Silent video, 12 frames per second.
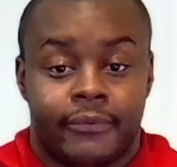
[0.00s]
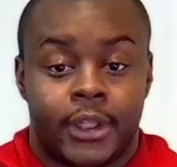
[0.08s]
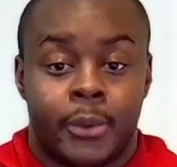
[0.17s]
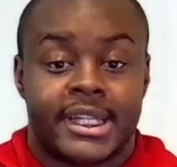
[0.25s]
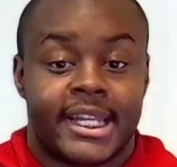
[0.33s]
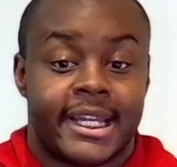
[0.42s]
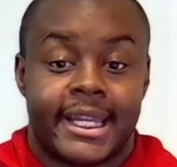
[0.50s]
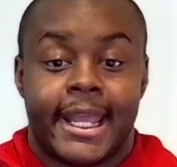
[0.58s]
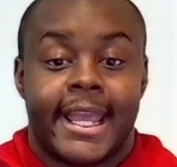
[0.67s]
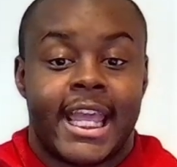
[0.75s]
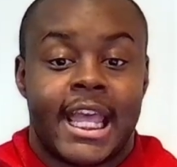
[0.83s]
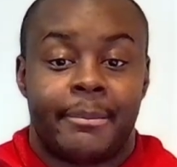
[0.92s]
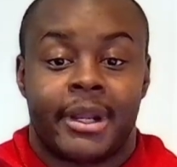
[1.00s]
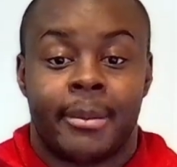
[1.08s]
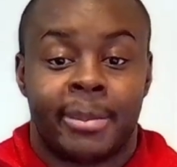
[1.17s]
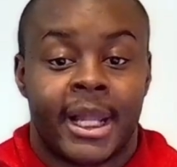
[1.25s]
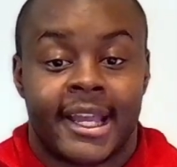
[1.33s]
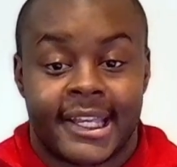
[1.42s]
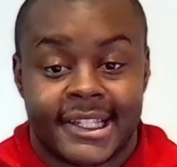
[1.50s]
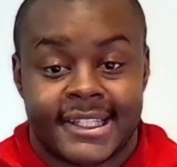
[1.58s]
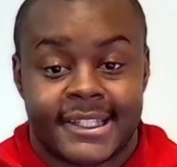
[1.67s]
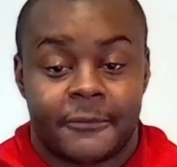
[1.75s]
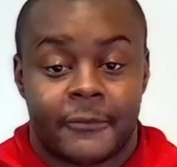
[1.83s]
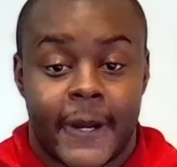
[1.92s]
fluent in HIPAA
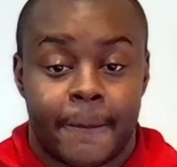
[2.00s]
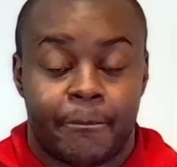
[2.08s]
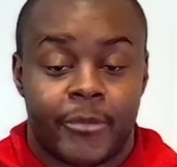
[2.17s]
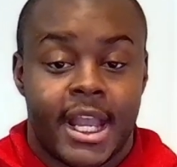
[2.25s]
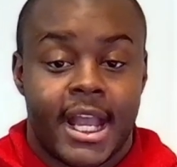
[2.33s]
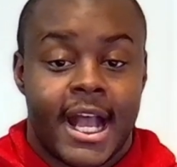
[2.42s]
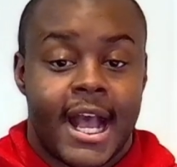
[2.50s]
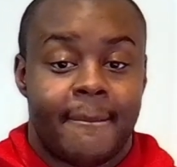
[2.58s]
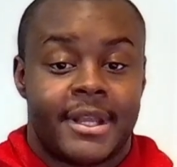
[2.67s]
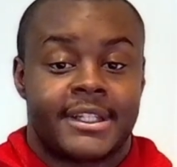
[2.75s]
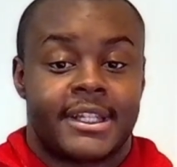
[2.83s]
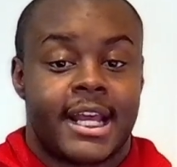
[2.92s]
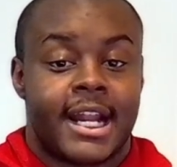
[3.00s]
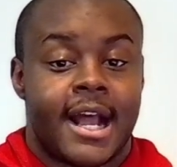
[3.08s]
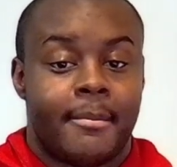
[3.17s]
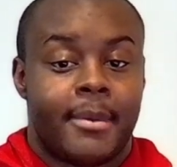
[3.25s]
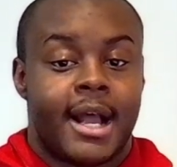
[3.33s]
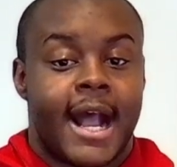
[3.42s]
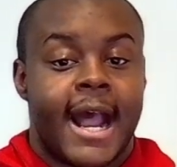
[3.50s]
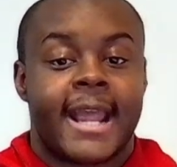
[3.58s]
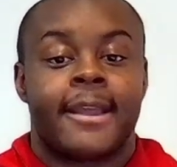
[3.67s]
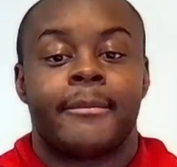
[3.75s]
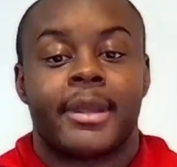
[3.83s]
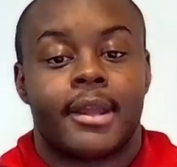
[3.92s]
compliance, right? I mentioned that
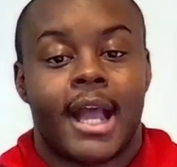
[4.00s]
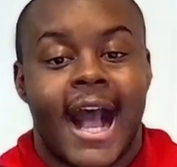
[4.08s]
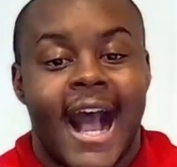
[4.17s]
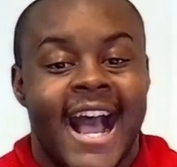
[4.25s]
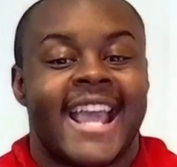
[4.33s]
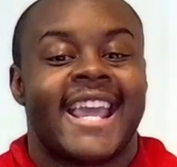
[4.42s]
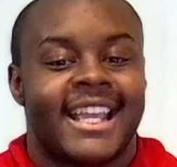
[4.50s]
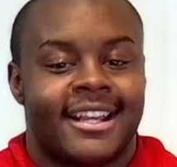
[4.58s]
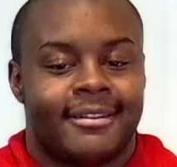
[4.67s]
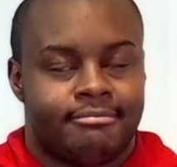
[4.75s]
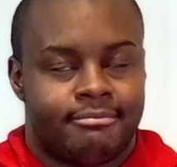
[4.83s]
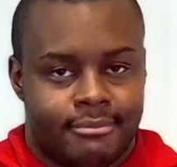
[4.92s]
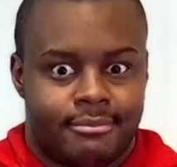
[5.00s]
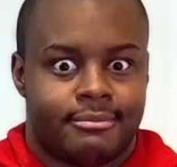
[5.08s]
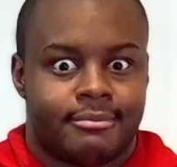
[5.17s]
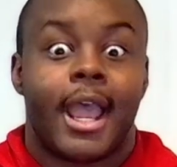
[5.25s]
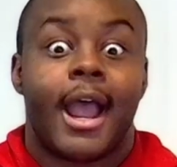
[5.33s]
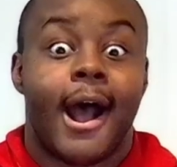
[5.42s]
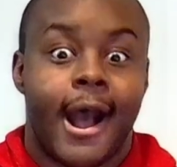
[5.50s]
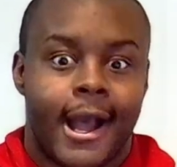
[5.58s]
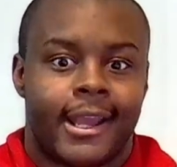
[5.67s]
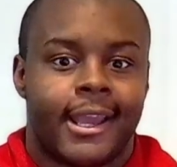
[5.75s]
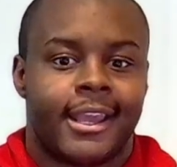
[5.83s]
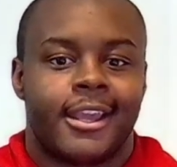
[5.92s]
mm,
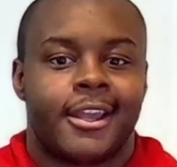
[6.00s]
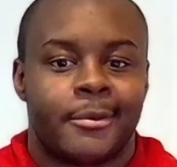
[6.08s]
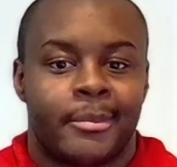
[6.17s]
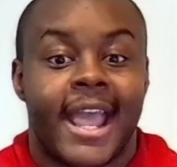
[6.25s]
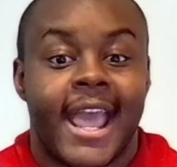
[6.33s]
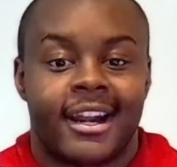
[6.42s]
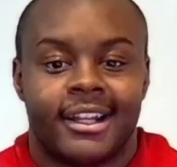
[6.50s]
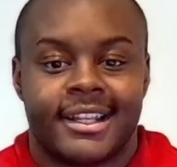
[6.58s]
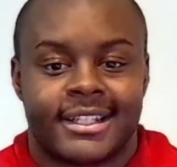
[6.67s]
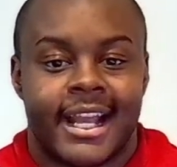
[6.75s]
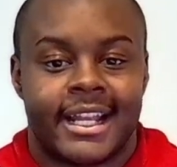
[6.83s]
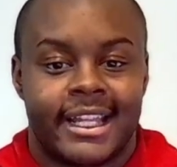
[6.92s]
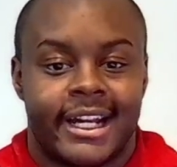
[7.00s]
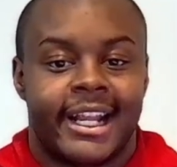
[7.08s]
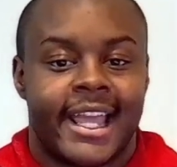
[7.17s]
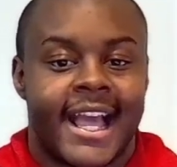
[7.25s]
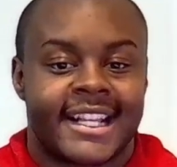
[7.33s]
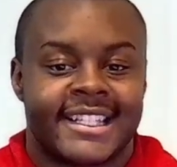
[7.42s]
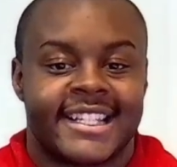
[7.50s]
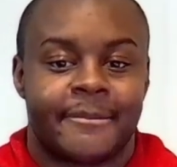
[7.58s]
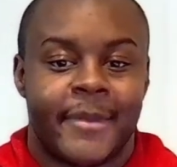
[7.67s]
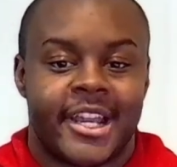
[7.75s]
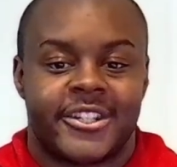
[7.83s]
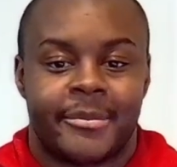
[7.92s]
IAM analyst, identity
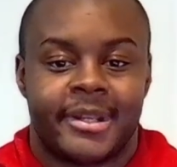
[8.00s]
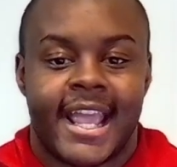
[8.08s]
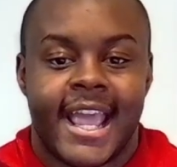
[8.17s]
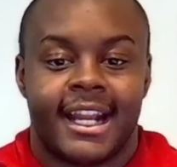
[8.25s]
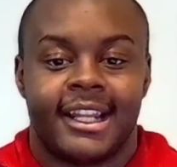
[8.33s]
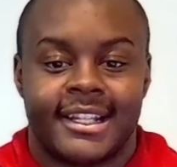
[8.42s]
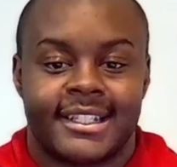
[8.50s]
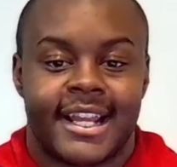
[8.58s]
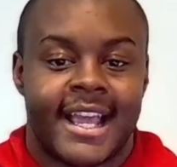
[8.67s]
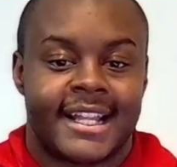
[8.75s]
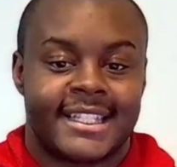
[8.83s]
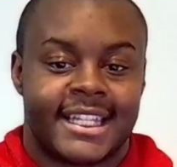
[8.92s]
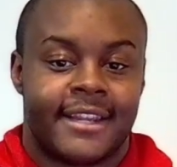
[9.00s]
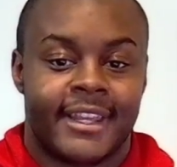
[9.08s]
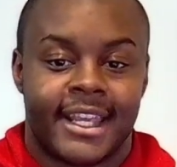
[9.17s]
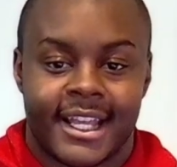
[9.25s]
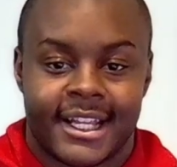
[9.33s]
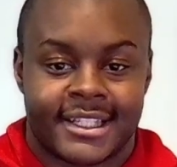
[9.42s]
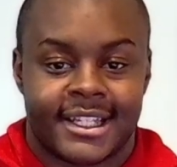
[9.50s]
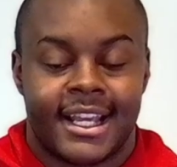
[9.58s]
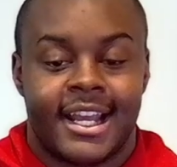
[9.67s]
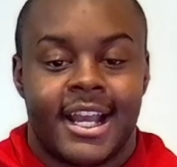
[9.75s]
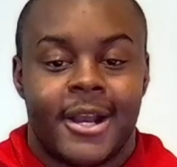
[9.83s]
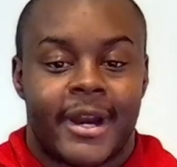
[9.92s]
access management analyst at CVS,
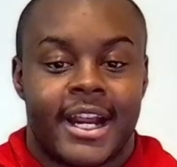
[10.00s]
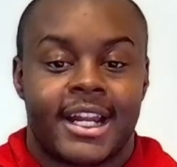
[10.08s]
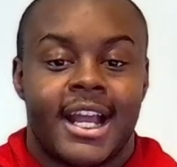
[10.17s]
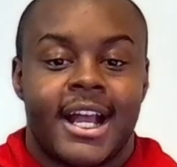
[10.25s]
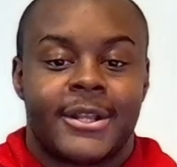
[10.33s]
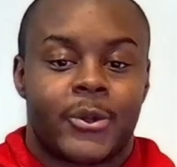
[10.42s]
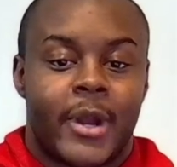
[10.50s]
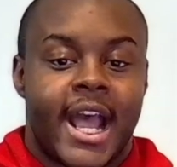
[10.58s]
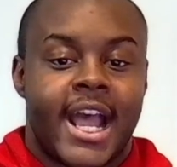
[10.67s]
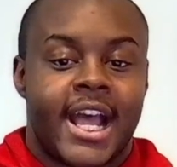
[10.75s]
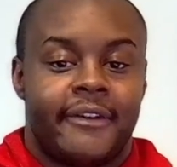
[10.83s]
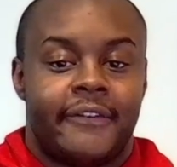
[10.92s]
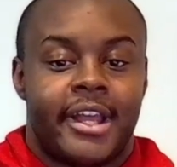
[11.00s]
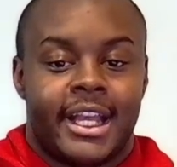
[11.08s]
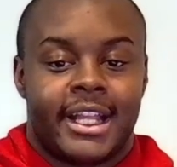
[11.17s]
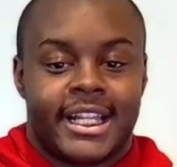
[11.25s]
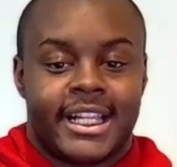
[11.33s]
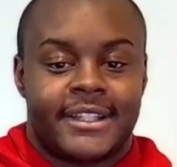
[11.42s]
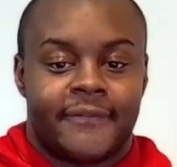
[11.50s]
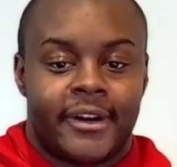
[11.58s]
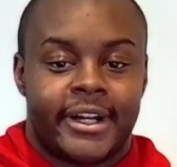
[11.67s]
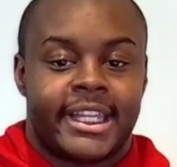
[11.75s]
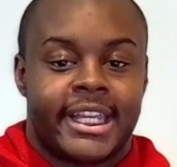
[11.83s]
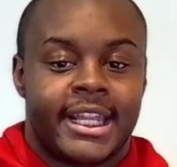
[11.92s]
right? So I have these
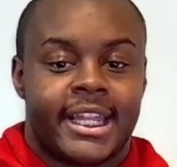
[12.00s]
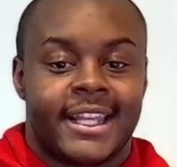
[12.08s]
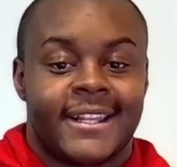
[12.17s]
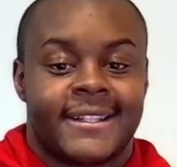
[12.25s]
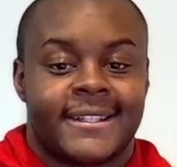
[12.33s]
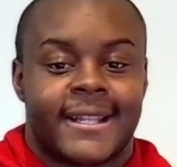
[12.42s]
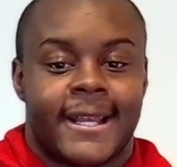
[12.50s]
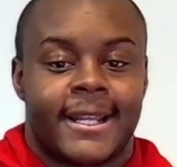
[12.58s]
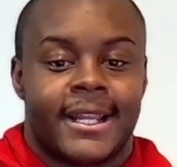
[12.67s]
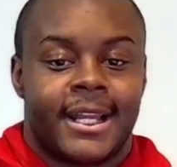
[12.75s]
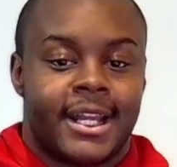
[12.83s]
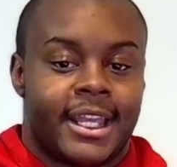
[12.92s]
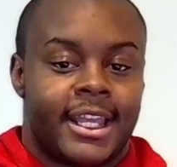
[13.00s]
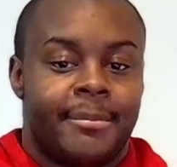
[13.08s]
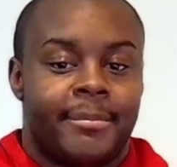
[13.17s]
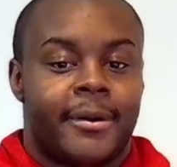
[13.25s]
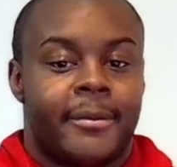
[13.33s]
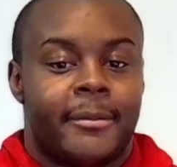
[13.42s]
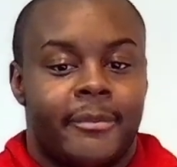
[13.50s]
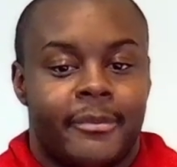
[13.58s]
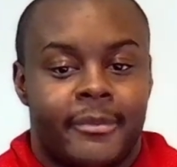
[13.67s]
very key things that HIPAA,